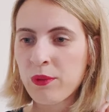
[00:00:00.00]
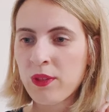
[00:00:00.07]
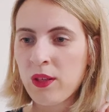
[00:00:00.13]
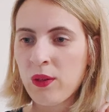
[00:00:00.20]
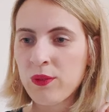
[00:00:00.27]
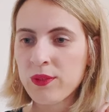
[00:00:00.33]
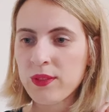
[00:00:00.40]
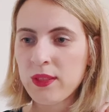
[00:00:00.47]

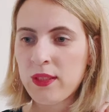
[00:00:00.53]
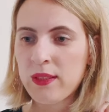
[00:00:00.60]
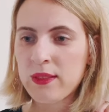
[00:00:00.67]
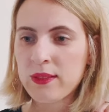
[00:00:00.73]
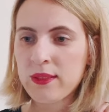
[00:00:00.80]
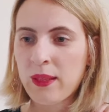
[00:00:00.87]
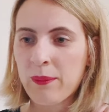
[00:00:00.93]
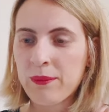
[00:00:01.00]
pronouns in
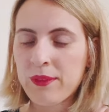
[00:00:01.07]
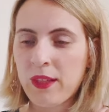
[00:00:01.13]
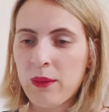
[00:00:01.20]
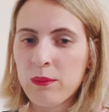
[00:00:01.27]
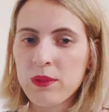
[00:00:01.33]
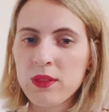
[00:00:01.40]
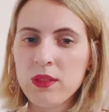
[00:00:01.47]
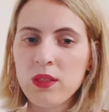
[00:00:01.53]

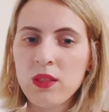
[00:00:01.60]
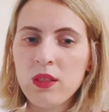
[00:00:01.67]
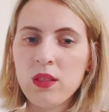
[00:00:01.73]
sometimes.